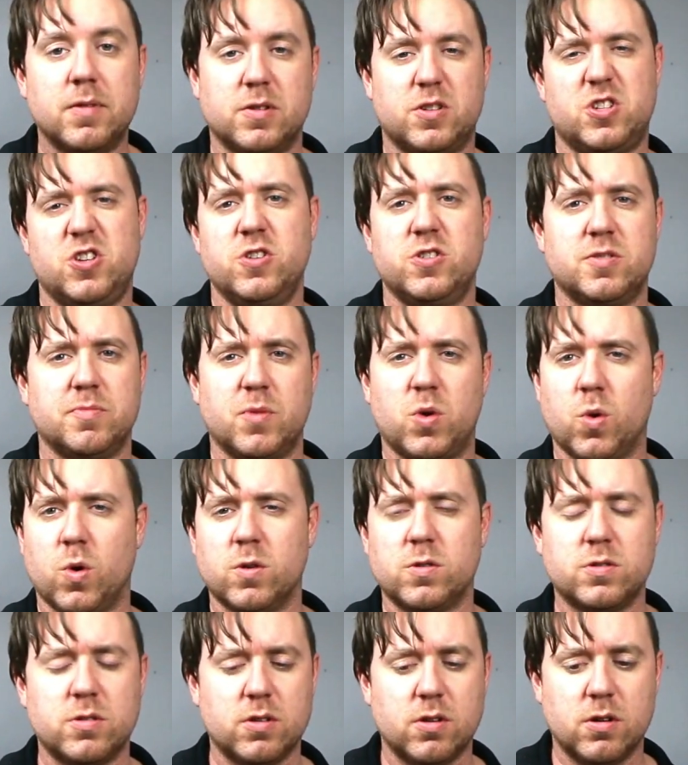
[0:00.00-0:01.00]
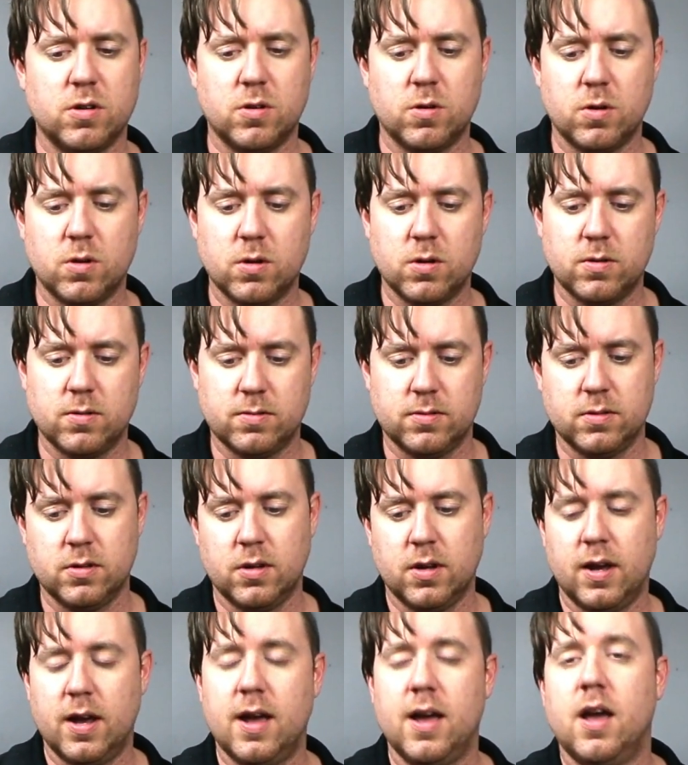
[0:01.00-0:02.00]
Let's do some chords.
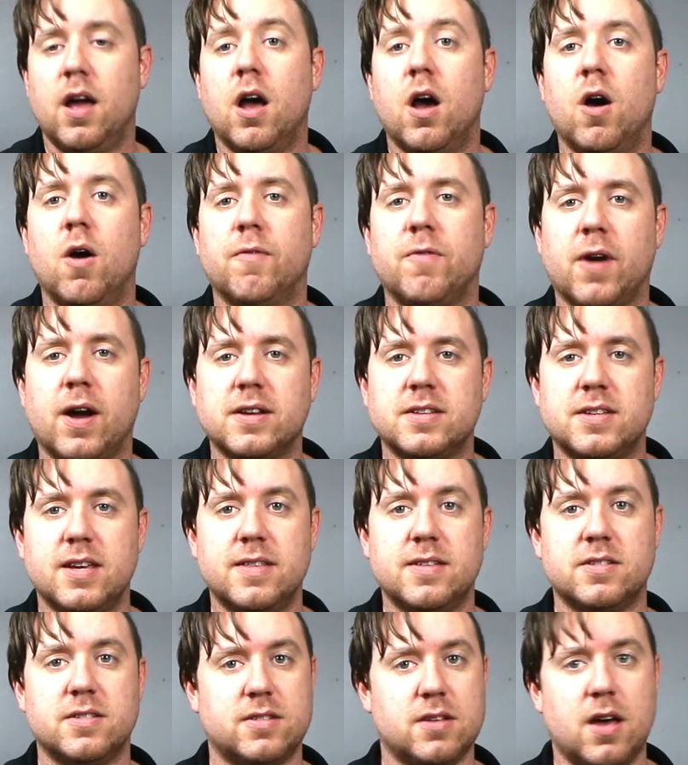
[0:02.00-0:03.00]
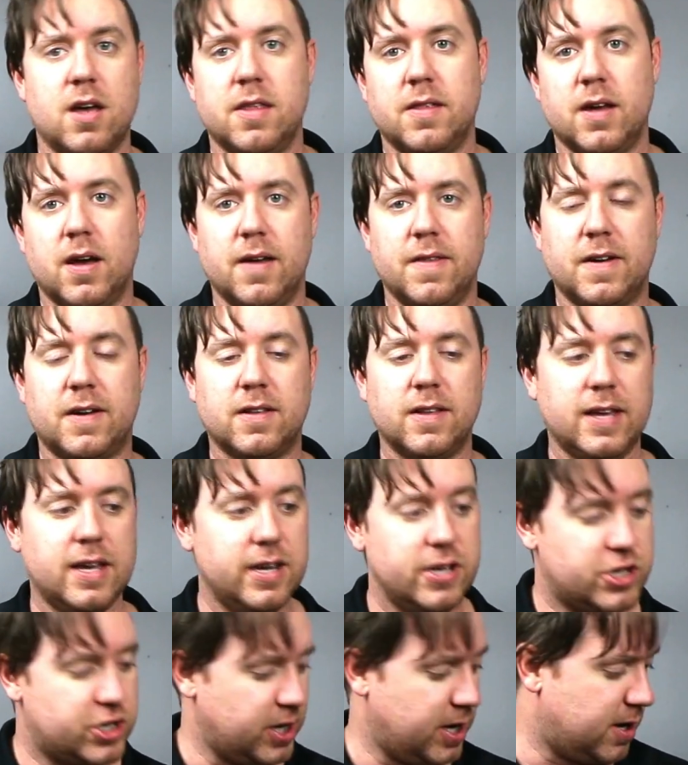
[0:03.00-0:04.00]
Oh, I forgot to say this is on the
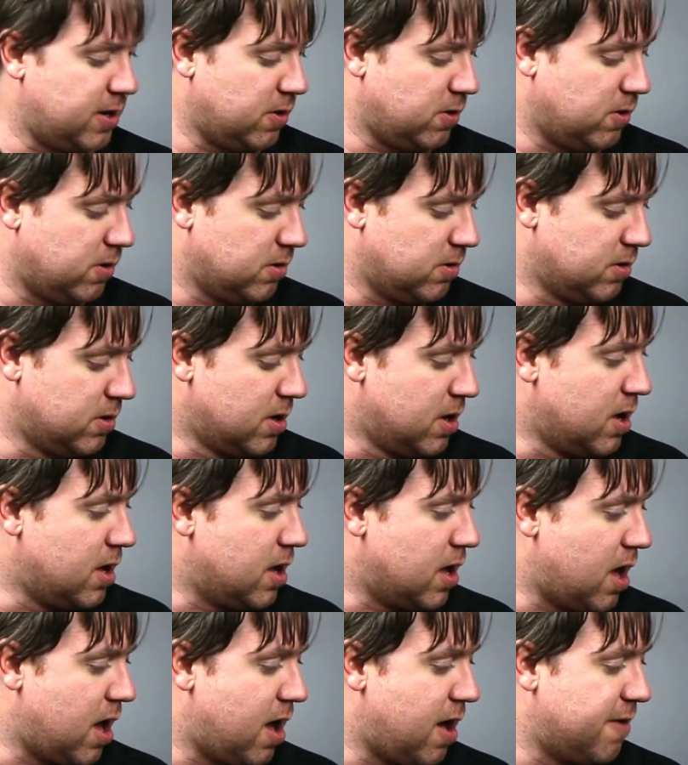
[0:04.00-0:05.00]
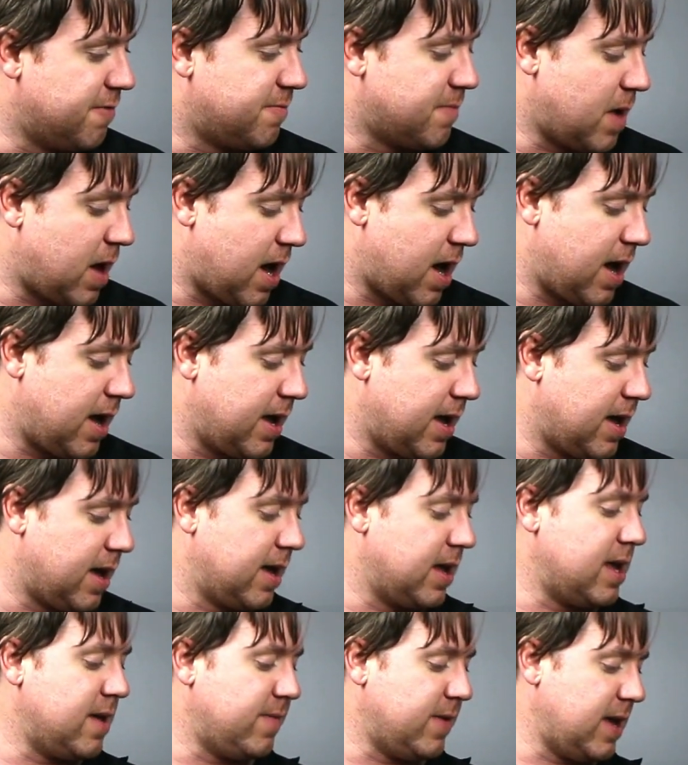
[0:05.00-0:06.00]
clean channel of
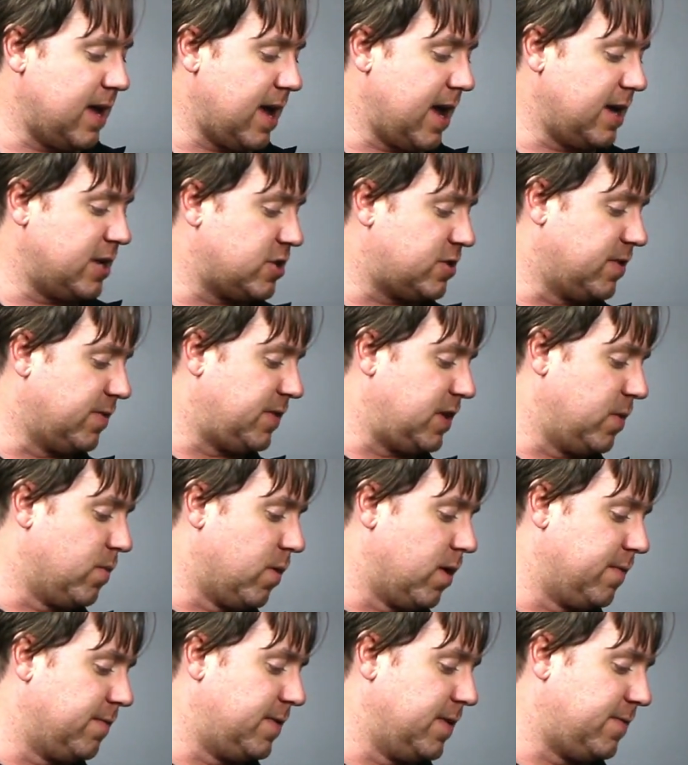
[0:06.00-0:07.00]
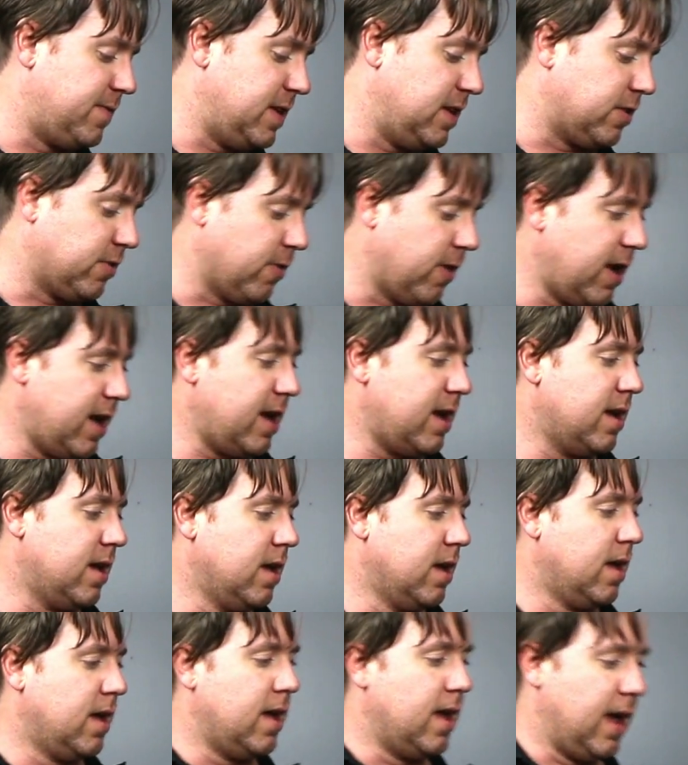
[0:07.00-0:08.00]
my EVH 5153,
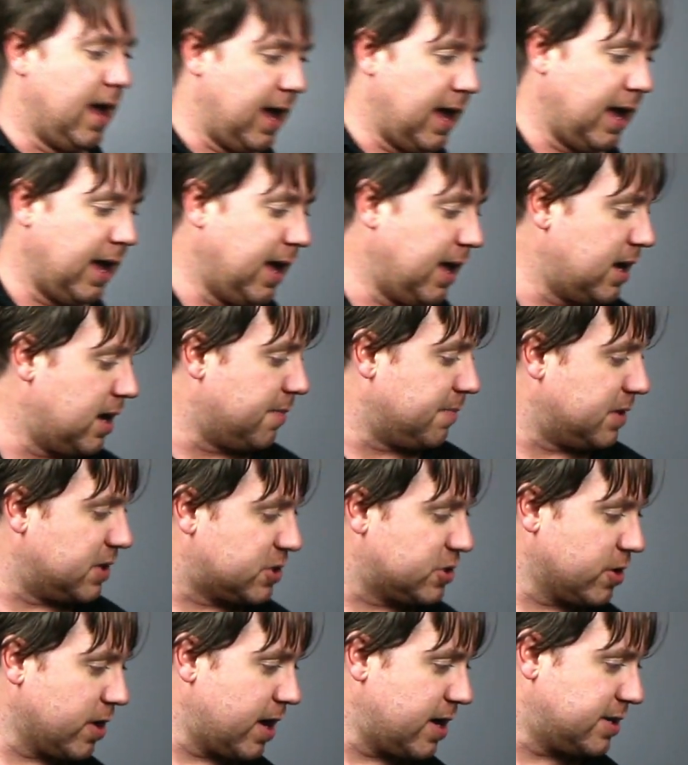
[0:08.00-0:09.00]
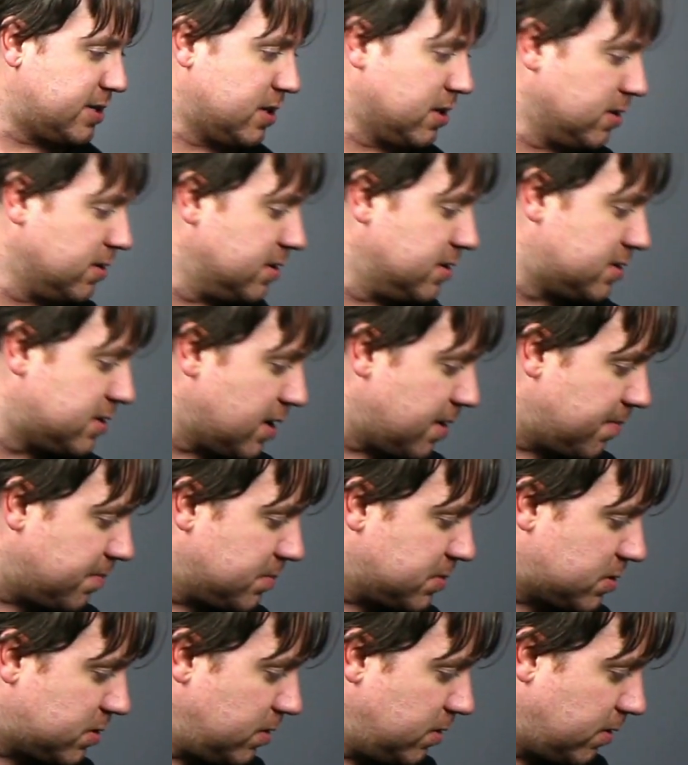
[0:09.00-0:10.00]
and I'm going to try and turn this
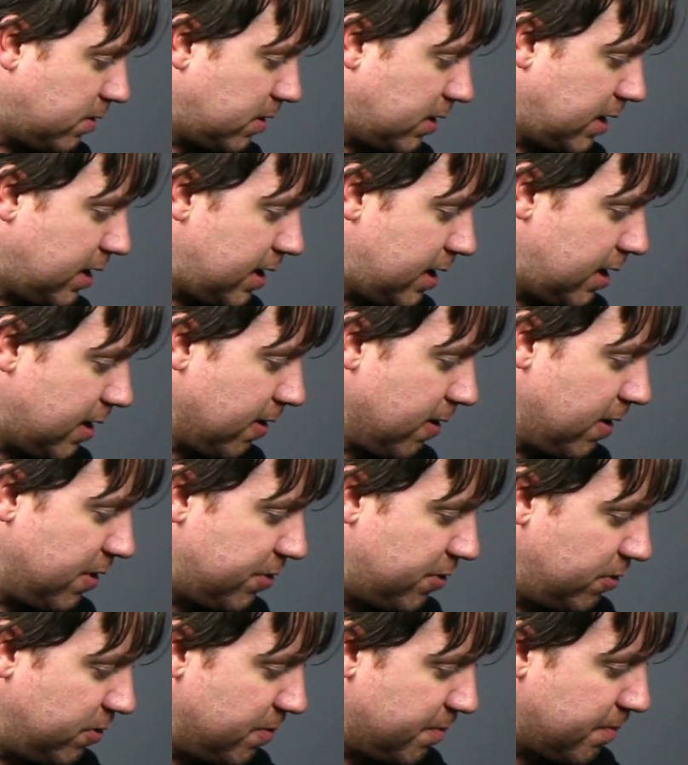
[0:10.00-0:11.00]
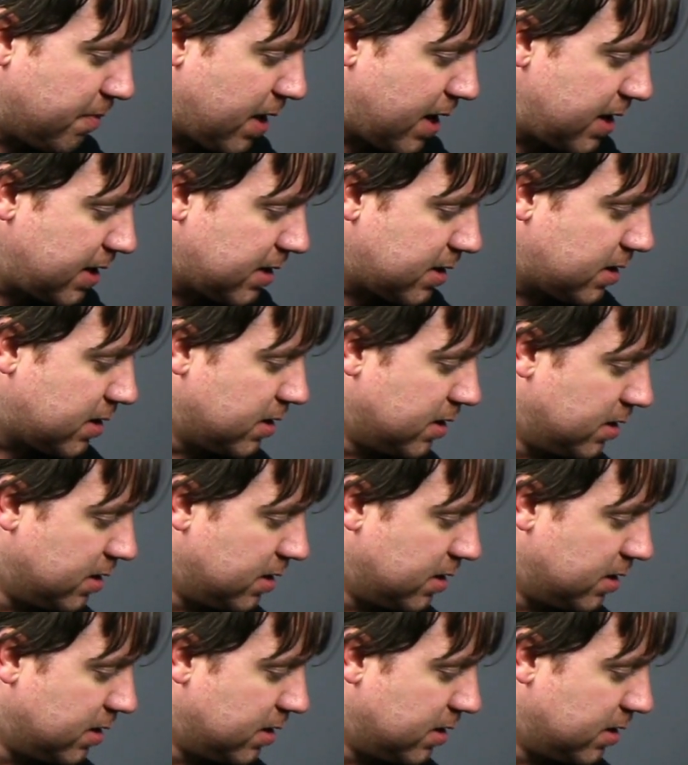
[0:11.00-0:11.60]
up so you can hear it through the mic.